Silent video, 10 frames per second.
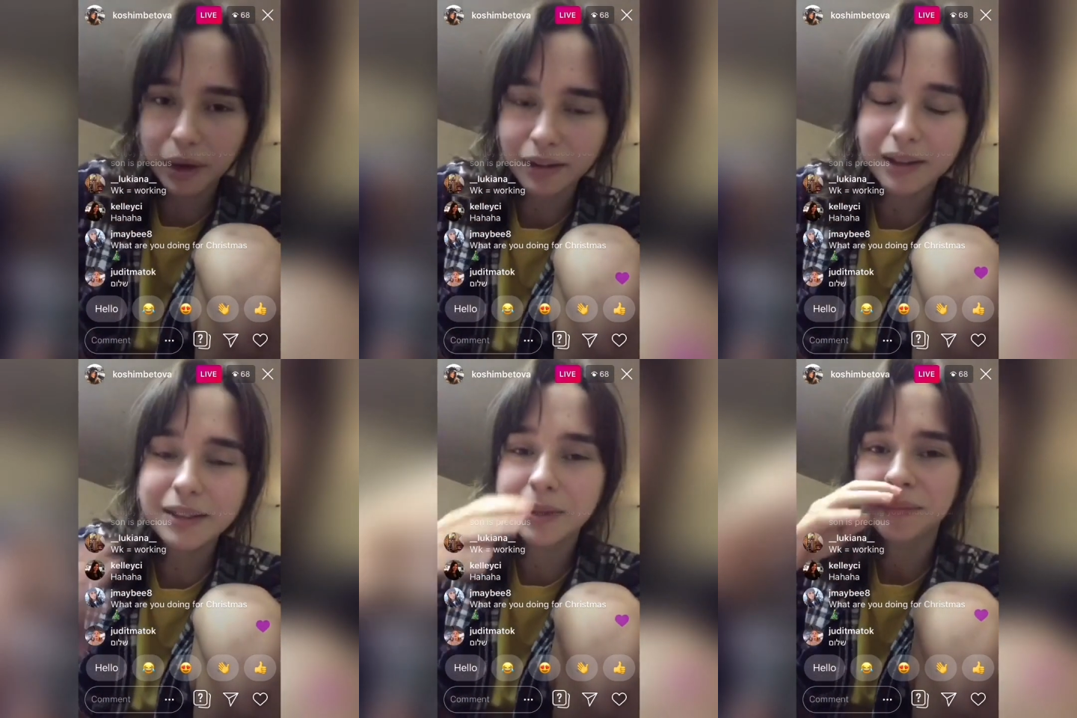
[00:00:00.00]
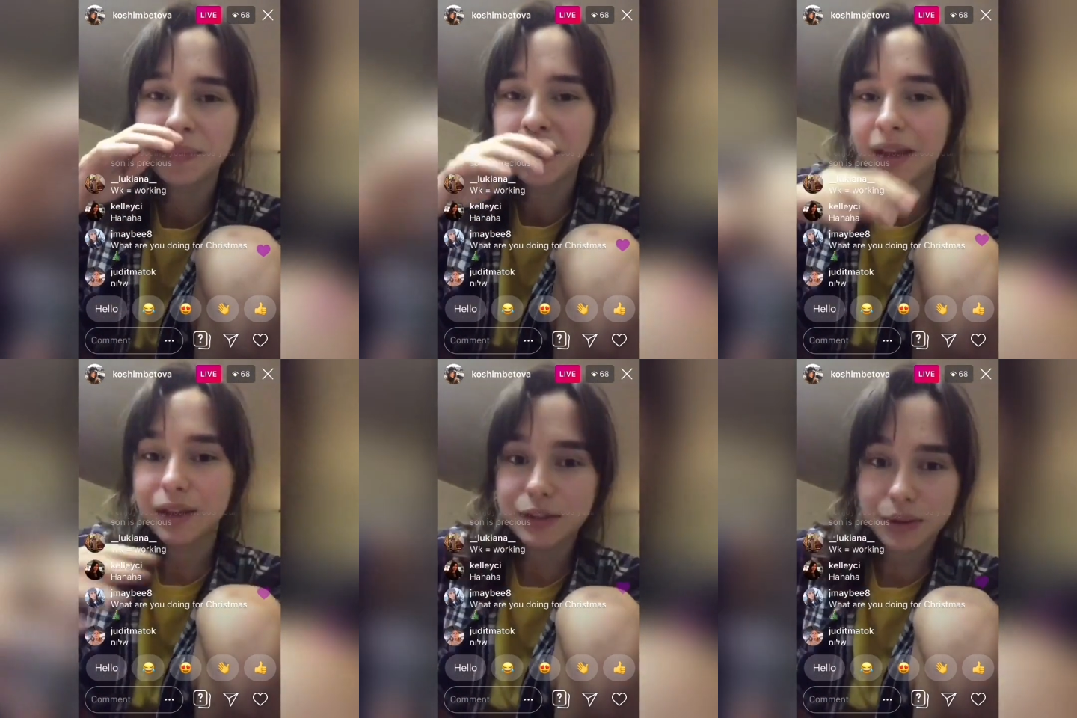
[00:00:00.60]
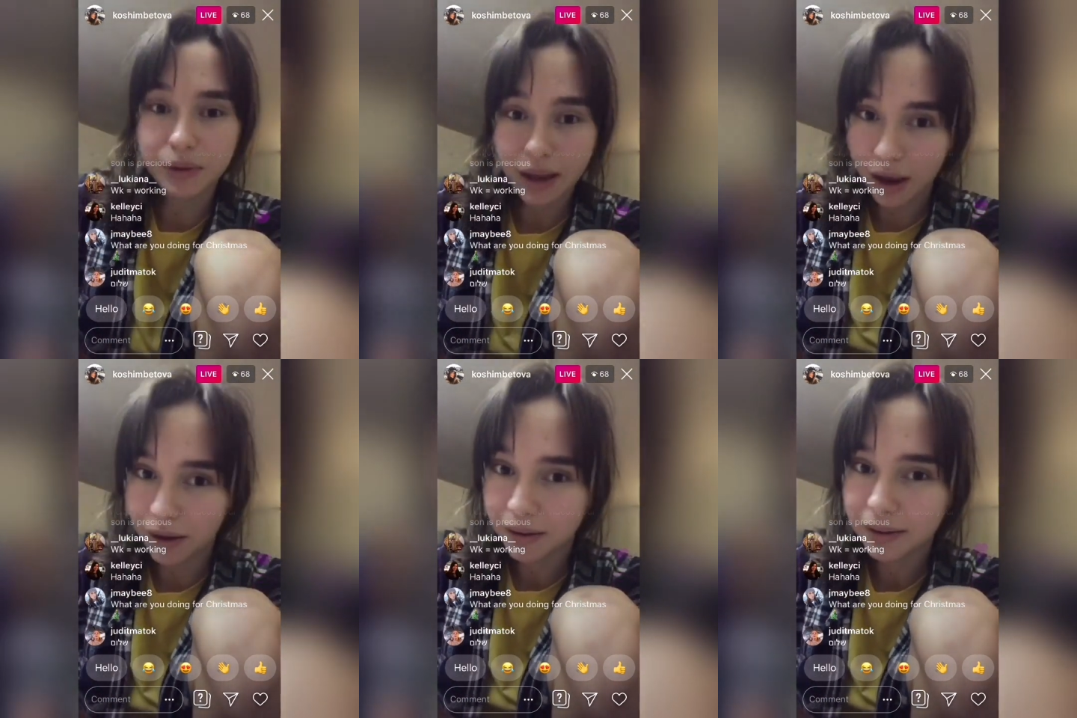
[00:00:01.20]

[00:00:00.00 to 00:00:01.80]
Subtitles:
Alex. So yeah,